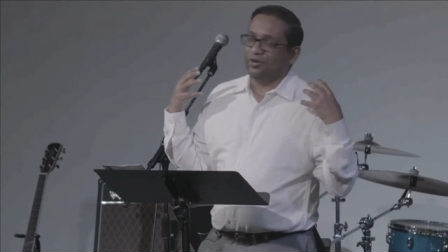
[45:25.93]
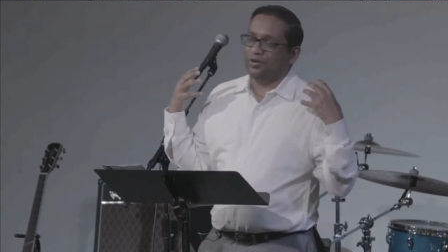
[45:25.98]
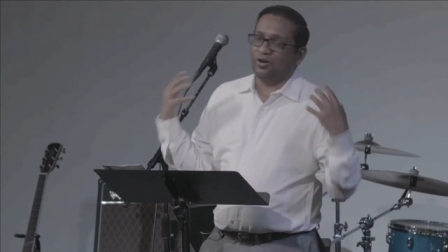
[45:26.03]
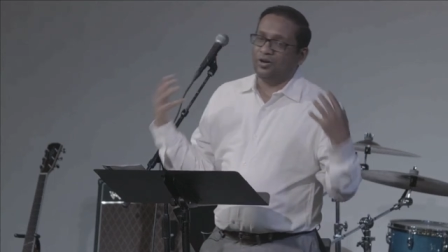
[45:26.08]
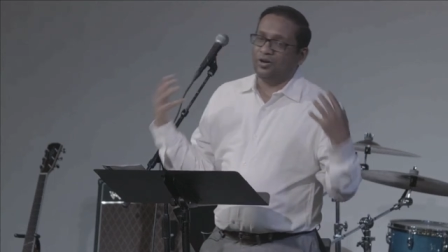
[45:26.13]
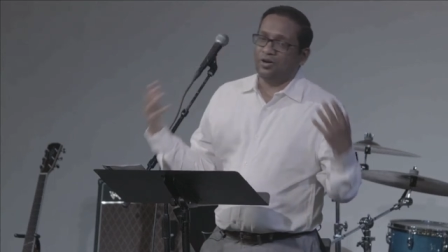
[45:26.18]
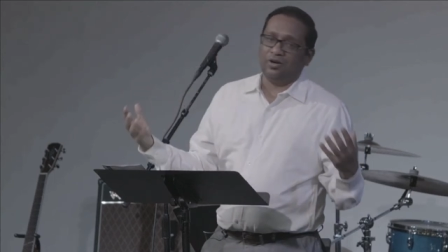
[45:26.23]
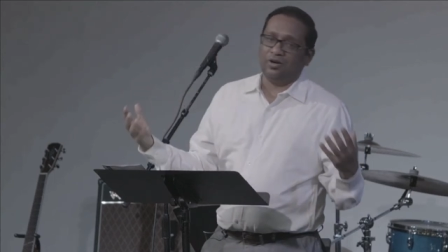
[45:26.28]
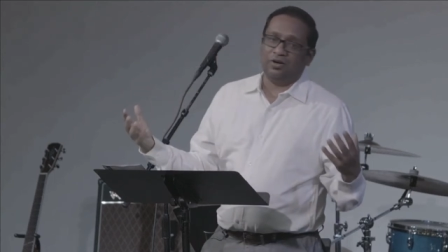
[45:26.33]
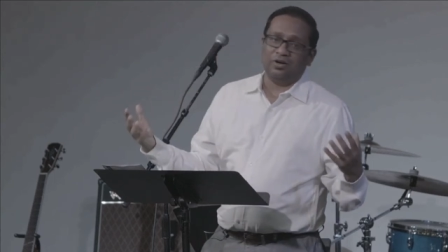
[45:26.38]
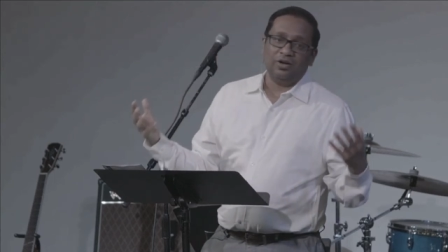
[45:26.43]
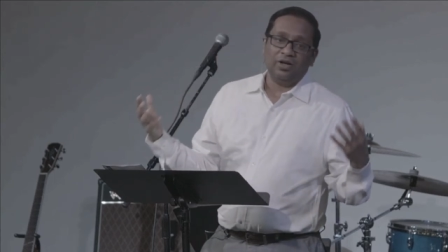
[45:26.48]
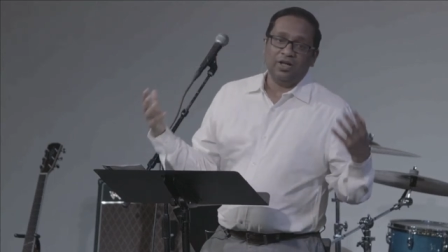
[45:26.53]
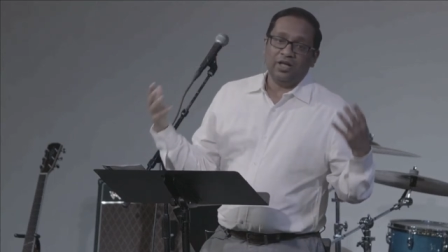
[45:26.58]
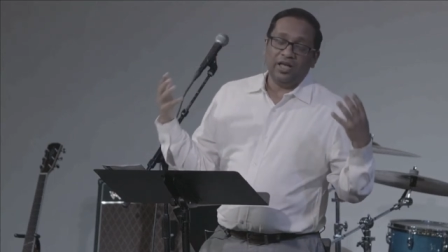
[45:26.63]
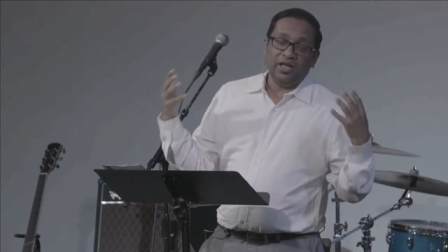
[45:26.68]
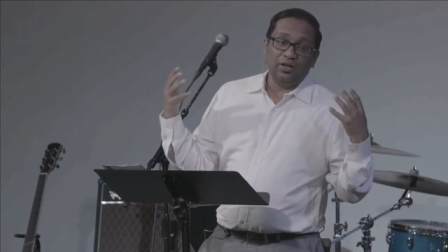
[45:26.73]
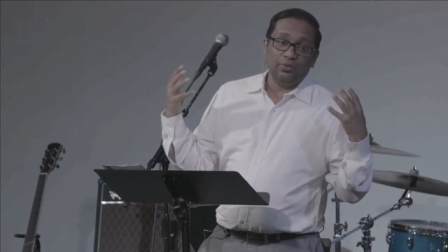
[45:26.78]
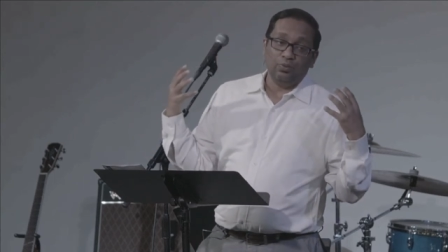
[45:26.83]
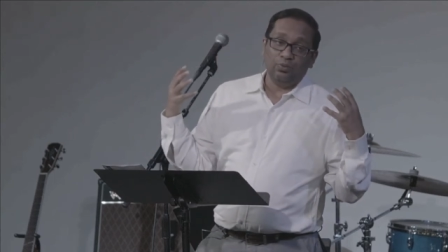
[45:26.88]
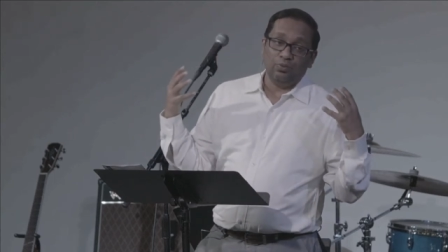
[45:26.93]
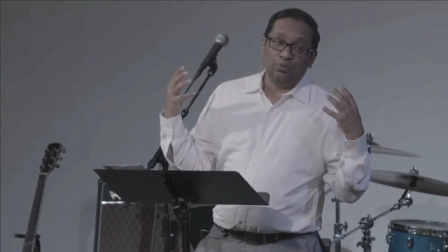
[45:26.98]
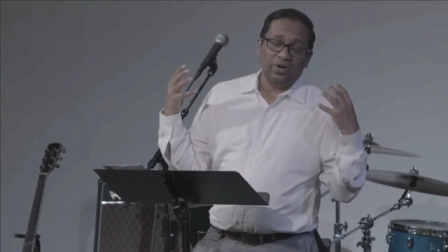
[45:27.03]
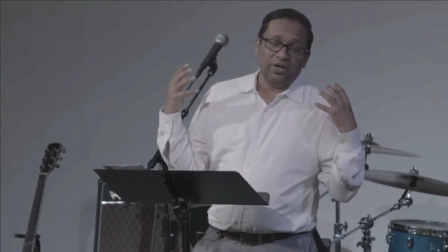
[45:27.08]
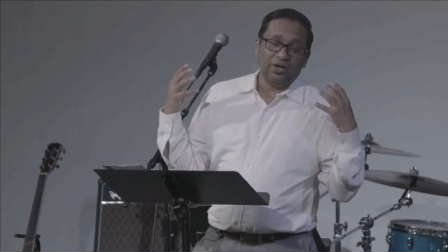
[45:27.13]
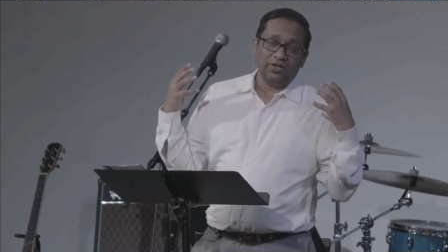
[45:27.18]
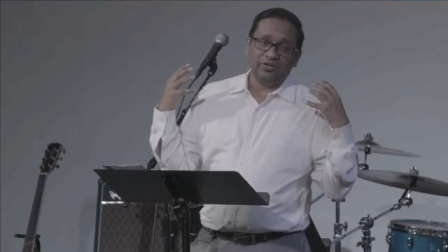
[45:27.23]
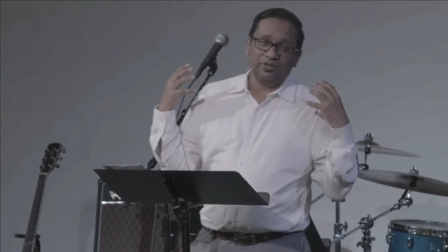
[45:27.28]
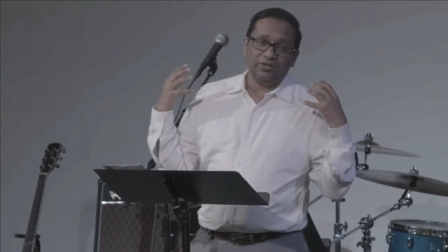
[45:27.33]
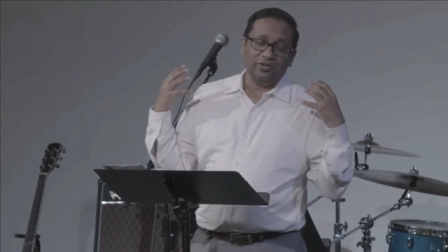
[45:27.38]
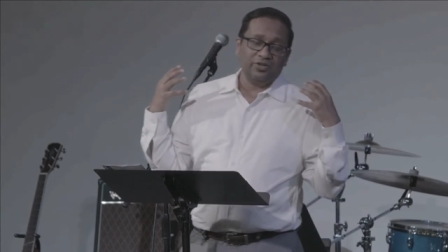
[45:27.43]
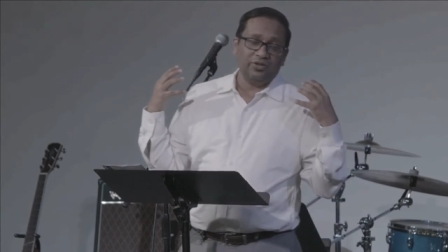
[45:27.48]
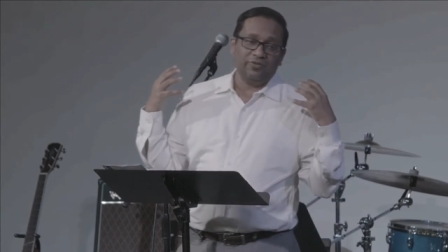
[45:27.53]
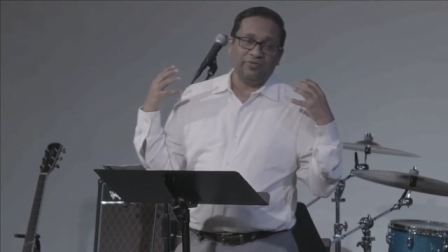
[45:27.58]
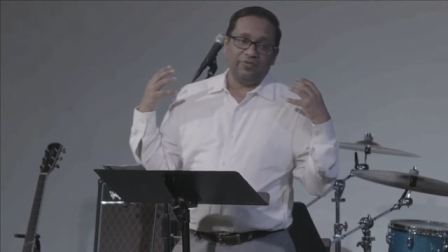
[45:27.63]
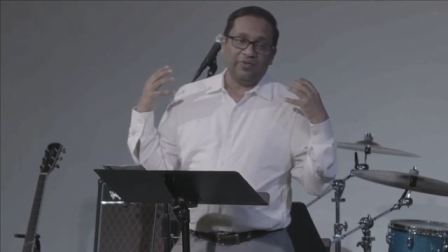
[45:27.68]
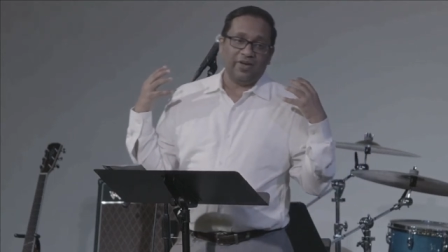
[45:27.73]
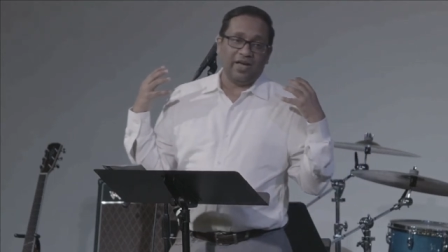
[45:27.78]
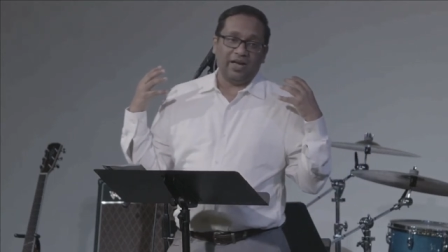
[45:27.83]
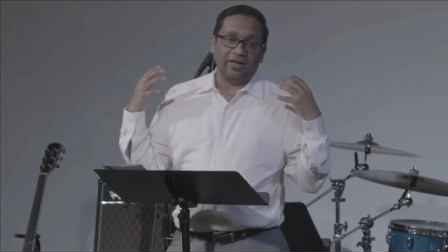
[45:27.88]
awe and wonder of the
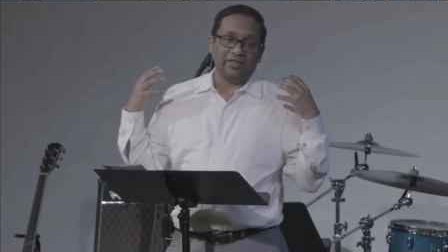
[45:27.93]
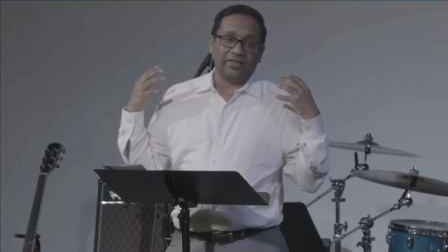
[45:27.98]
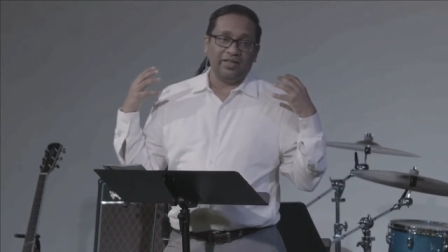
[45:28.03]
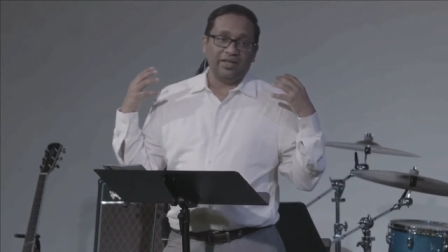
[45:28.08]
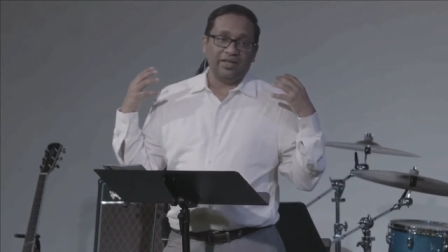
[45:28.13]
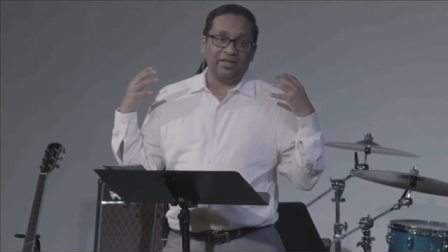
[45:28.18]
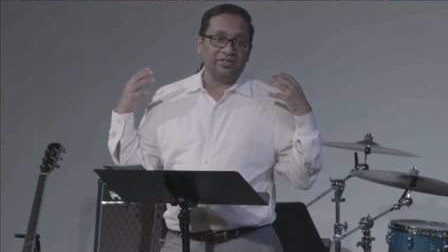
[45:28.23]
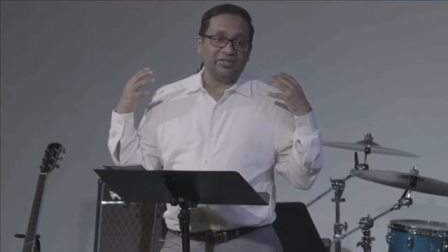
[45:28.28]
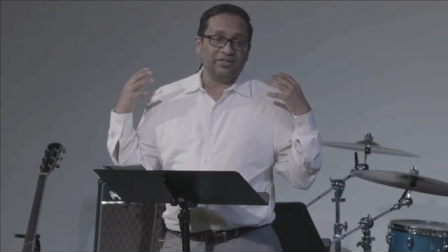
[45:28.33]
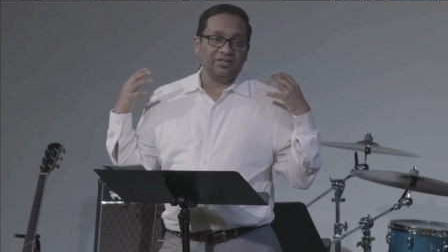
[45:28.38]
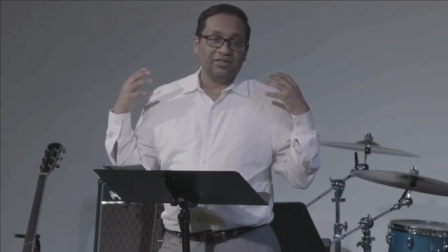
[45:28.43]
fact that